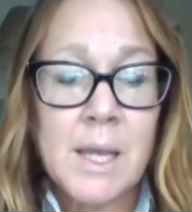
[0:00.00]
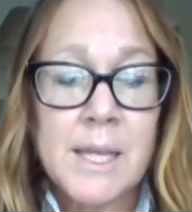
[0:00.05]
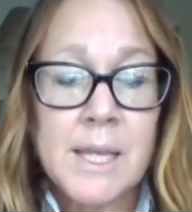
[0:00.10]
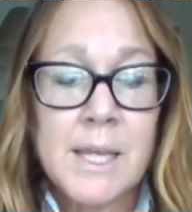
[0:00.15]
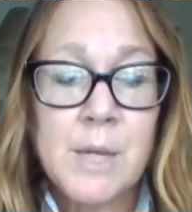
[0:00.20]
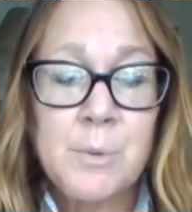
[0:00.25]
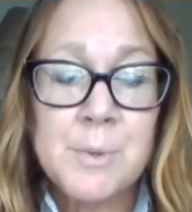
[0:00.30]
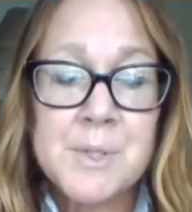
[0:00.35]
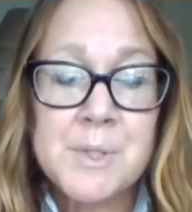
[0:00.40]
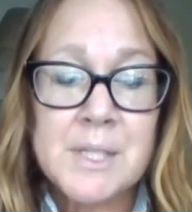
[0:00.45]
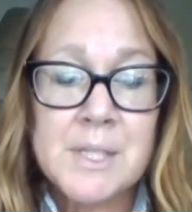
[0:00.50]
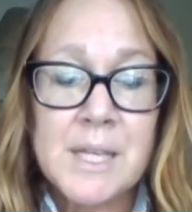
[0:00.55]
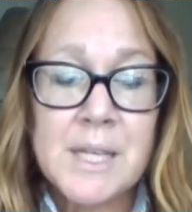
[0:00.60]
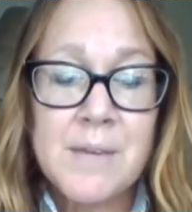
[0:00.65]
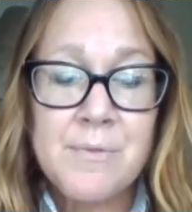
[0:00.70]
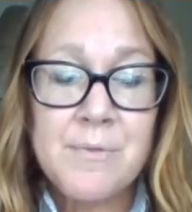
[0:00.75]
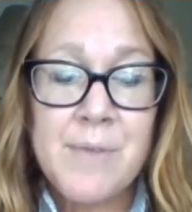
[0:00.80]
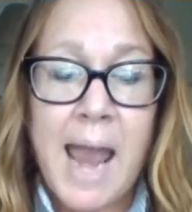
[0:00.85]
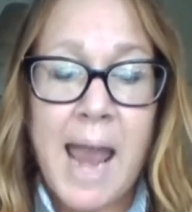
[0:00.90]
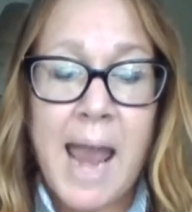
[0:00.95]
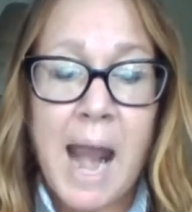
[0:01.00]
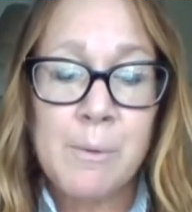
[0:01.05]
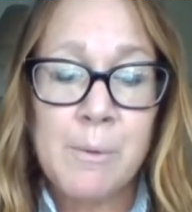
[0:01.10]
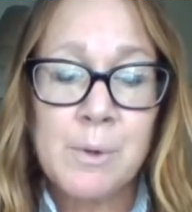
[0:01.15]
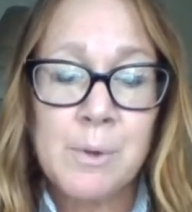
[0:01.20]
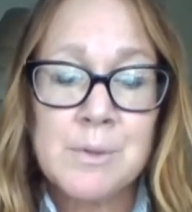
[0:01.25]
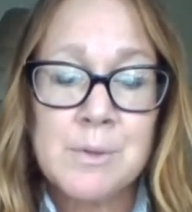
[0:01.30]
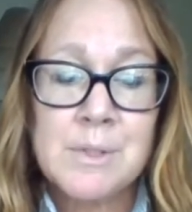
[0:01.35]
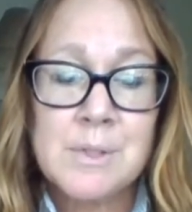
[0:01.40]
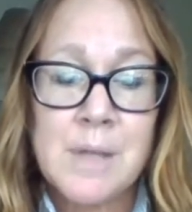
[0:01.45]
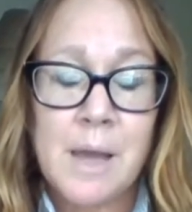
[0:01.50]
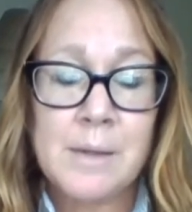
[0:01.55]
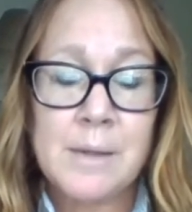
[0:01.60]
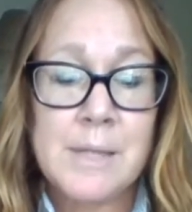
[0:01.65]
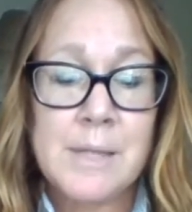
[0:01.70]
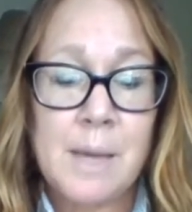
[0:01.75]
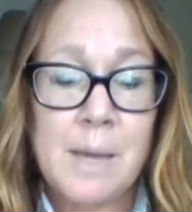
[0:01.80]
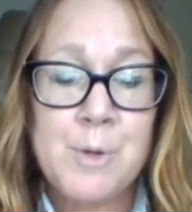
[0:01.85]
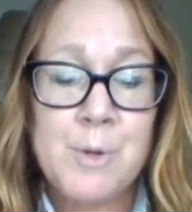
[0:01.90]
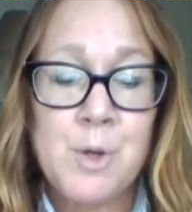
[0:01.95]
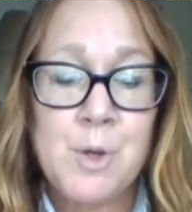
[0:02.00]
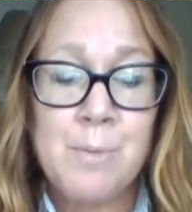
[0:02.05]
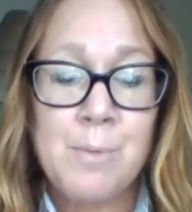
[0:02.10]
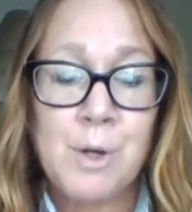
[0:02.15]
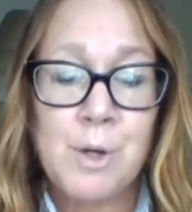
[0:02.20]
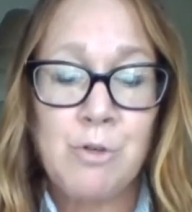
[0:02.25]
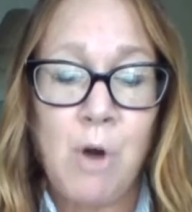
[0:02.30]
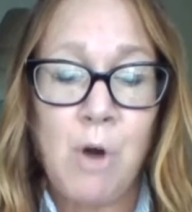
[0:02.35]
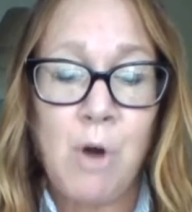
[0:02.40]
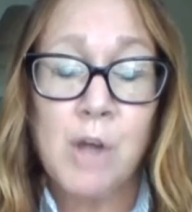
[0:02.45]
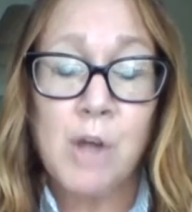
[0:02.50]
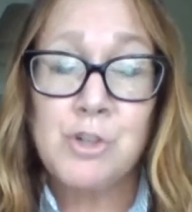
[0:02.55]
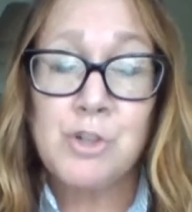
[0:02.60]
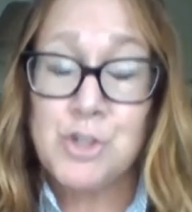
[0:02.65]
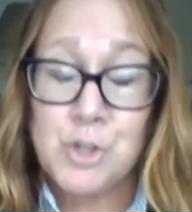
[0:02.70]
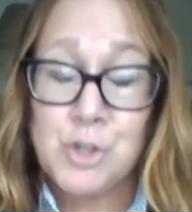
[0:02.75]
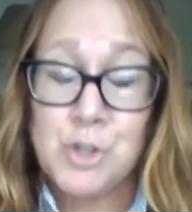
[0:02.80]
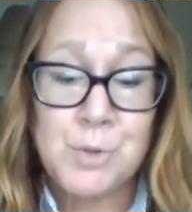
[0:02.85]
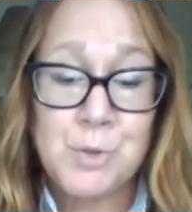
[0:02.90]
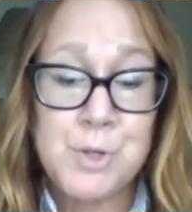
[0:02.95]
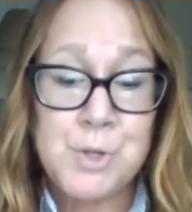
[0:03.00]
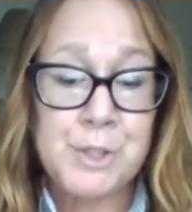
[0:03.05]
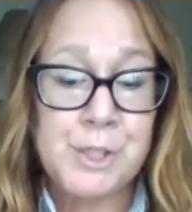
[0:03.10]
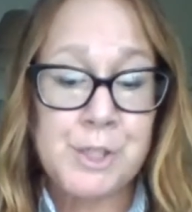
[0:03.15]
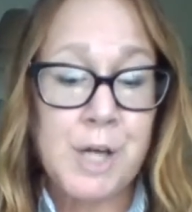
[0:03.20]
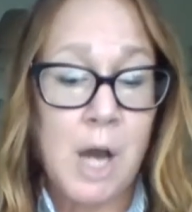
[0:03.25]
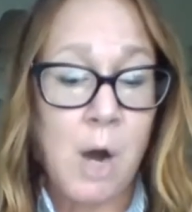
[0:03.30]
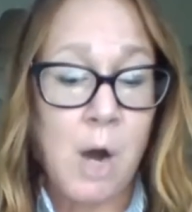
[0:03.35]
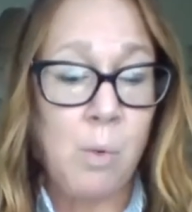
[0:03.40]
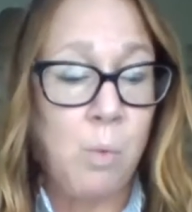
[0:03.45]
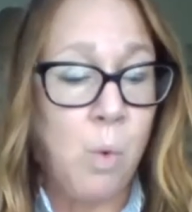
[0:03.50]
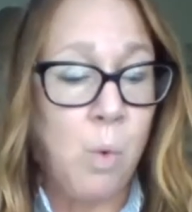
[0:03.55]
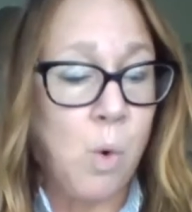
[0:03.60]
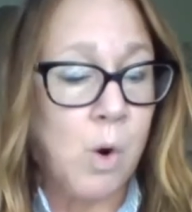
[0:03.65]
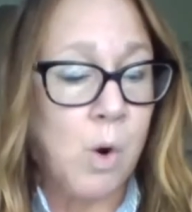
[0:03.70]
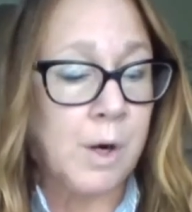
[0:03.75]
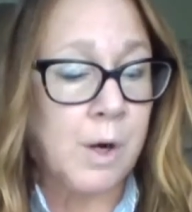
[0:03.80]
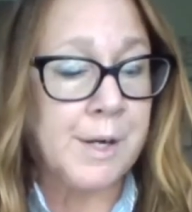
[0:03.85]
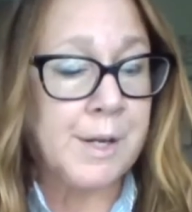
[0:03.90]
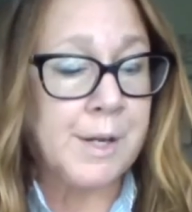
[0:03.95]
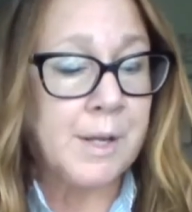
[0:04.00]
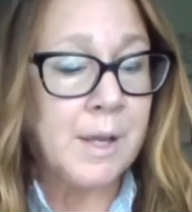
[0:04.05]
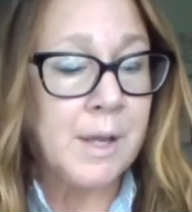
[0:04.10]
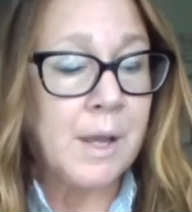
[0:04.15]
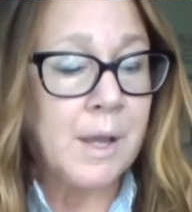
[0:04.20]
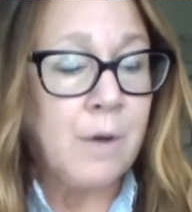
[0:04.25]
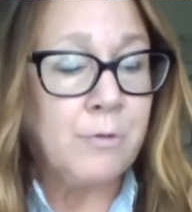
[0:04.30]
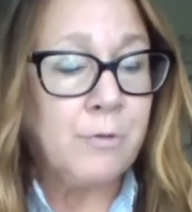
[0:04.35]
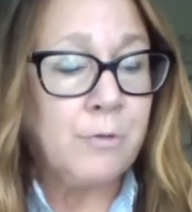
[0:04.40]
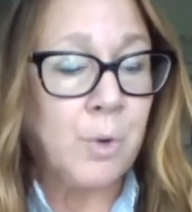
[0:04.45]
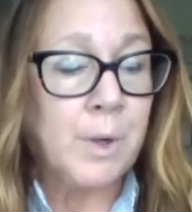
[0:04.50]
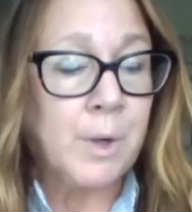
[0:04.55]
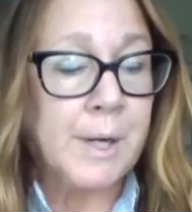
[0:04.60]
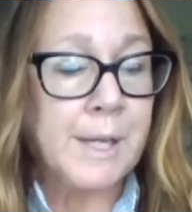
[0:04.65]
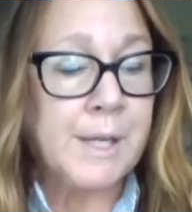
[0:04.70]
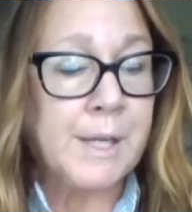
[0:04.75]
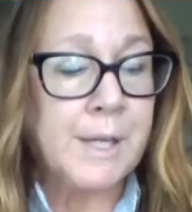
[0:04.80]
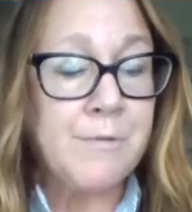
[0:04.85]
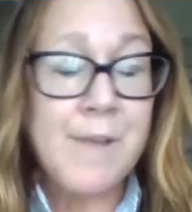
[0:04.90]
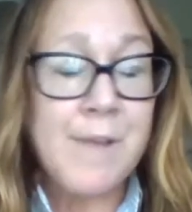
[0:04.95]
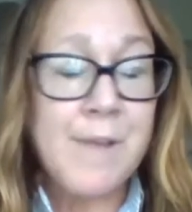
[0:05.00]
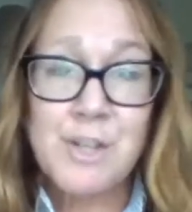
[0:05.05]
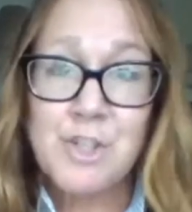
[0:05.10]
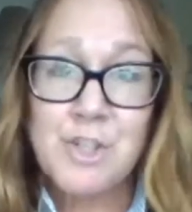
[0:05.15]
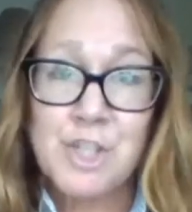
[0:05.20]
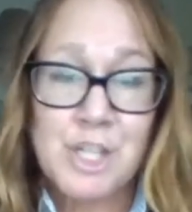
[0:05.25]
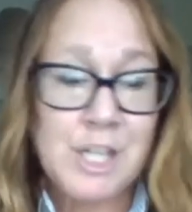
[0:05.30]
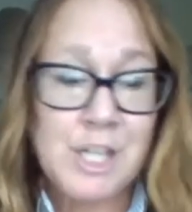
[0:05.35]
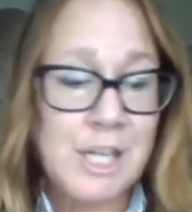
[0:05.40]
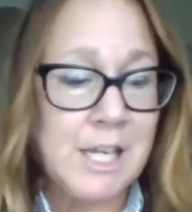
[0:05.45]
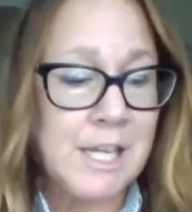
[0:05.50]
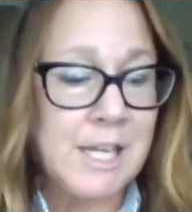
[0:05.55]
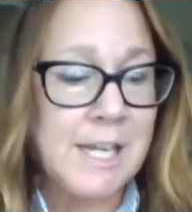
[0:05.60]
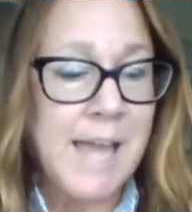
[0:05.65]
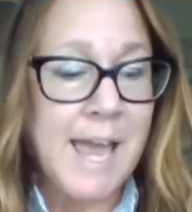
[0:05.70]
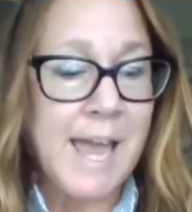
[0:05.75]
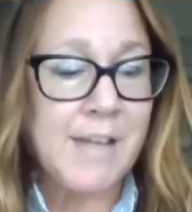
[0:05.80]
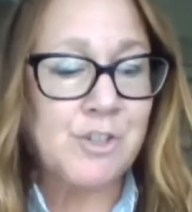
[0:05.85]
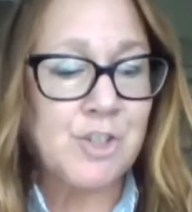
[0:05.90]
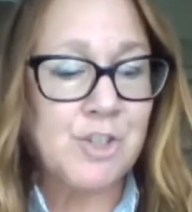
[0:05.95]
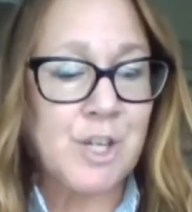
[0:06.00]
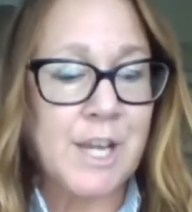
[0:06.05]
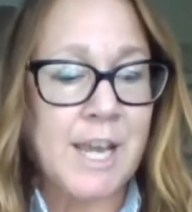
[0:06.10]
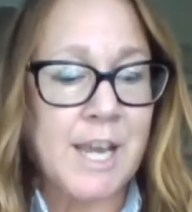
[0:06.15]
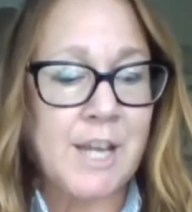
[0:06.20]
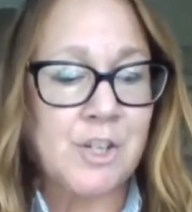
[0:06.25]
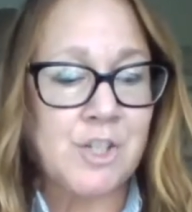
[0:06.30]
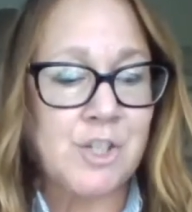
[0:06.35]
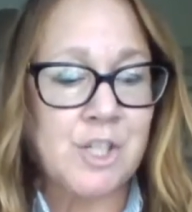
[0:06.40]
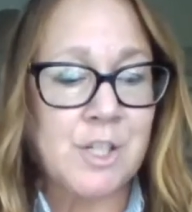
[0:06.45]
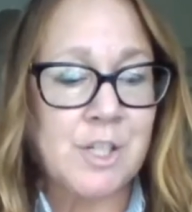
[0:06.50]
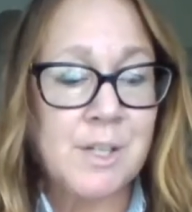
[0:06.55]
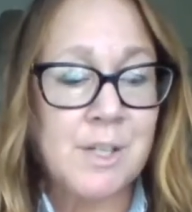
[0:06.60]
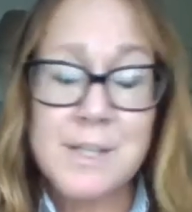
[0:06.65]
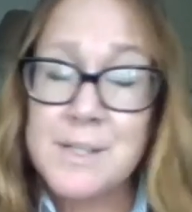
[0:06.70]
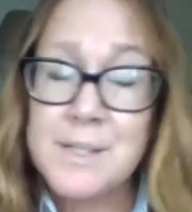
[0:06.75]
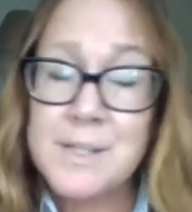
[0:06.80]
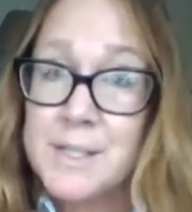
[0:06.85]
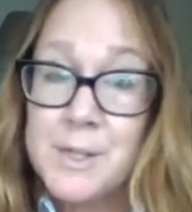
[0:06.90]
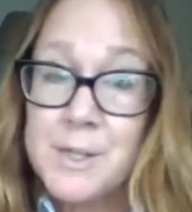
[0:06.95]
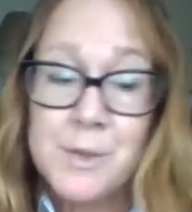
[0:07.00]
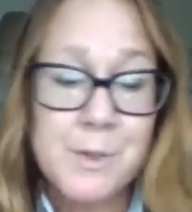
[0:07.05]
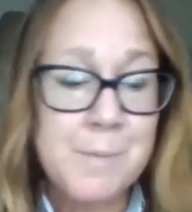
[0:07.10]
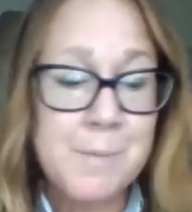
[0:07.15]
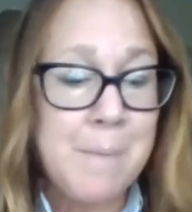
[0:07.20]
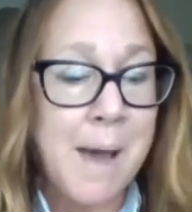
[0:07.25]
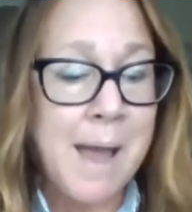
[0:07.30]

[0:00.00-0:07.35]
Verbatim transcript: He received the Harold W. McGraw Jr. Award for Innovation in Education, considered